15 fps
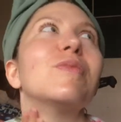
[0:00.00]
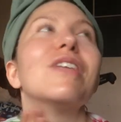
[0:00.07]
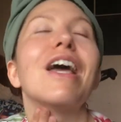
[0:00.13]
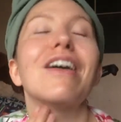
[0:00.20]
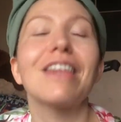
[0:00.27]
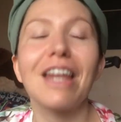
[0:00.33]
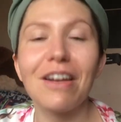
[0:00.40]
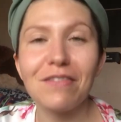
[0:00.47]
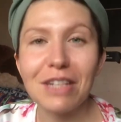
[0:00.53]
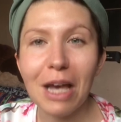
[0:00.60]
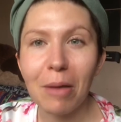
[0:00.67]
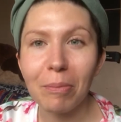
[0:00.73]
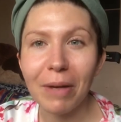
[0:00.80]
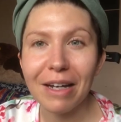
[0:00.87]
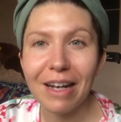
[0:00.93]
now that I've
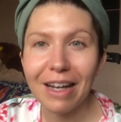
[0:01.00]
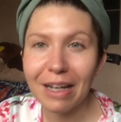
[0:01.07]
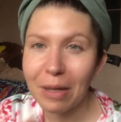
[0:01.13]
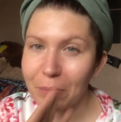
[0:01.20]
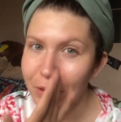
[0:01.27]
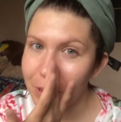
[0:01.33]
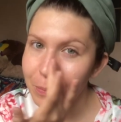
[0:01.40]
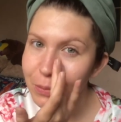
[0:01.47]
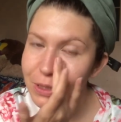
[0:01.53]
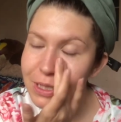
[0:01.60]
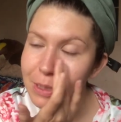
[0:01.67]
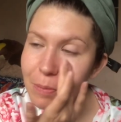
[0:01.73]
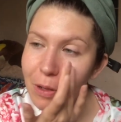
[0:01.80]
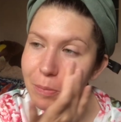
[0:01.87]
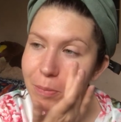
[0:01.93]
tapped my neck, I'm gonna put
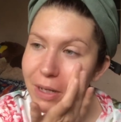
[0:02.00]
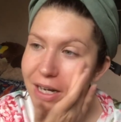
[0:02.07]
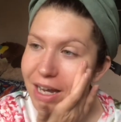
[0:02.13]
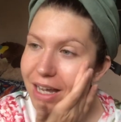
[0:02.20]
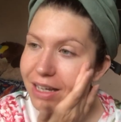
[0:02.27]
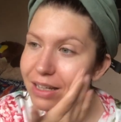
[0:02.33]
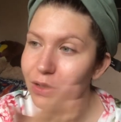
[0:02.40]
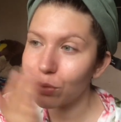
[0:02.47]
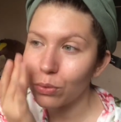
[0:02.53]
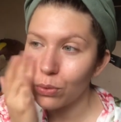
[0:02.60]
some on my neck.